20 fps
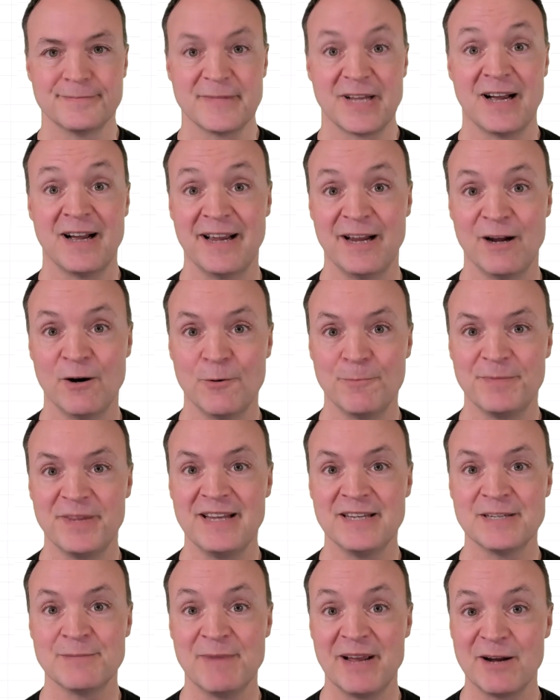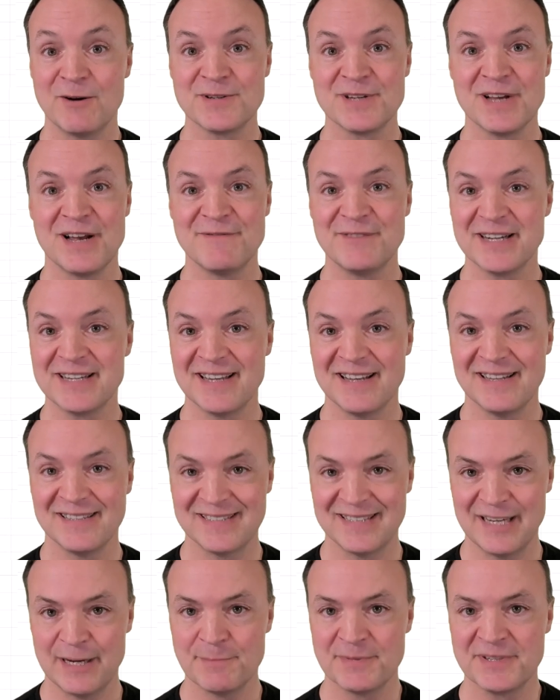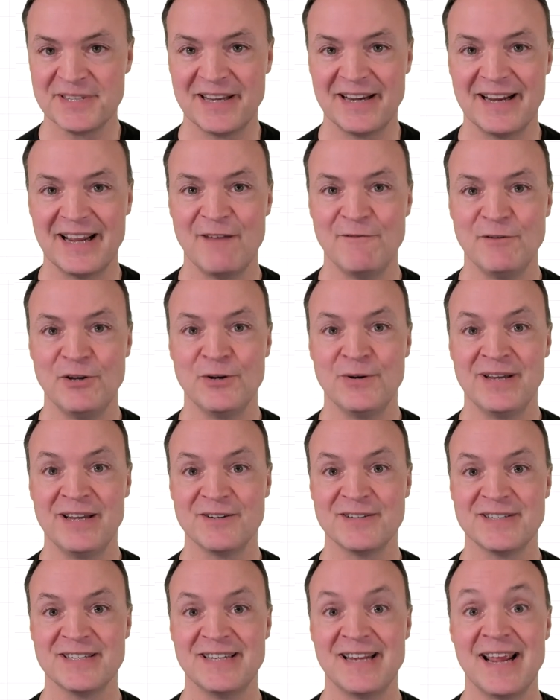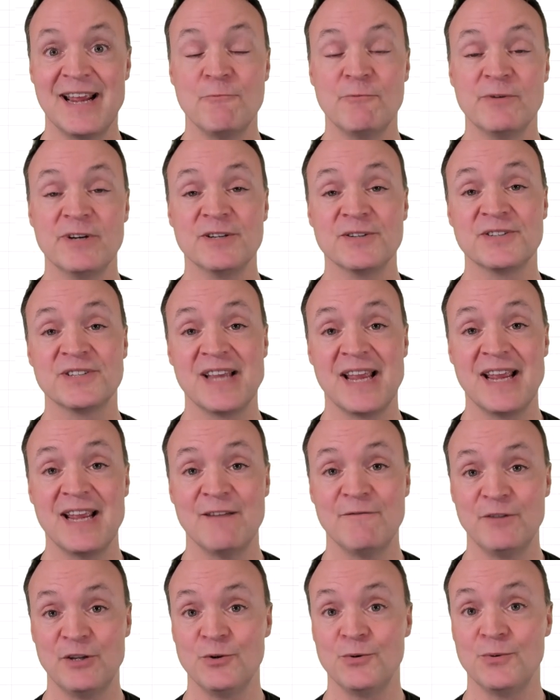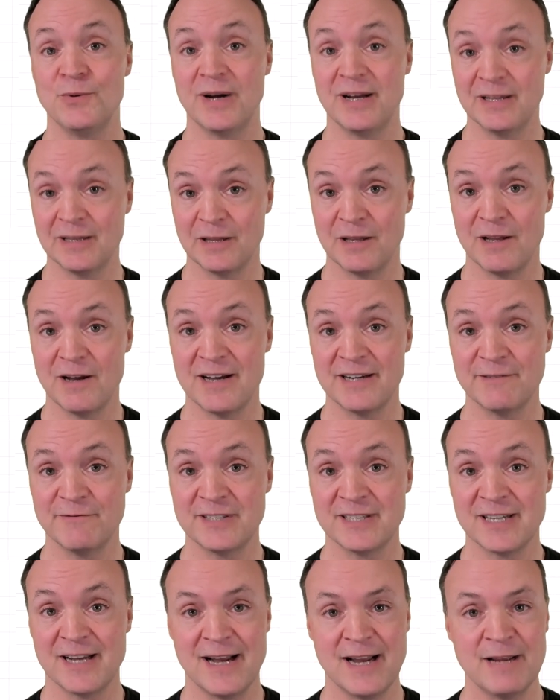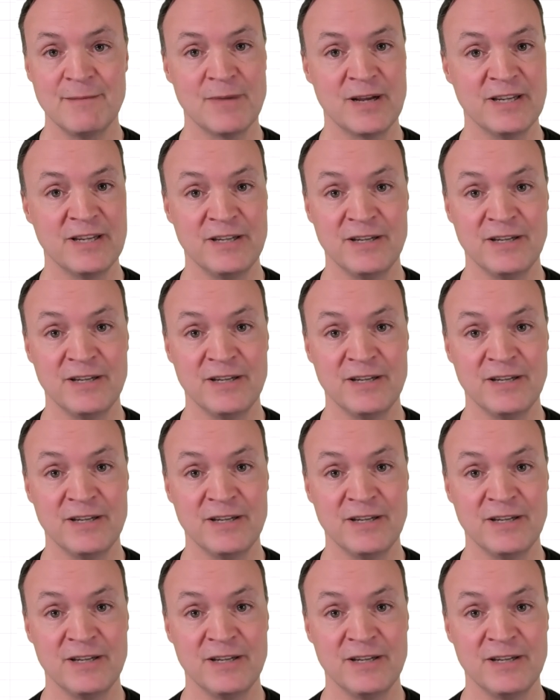I hope these Microsoft Excel tips that I gave you here today will save you a lot of time.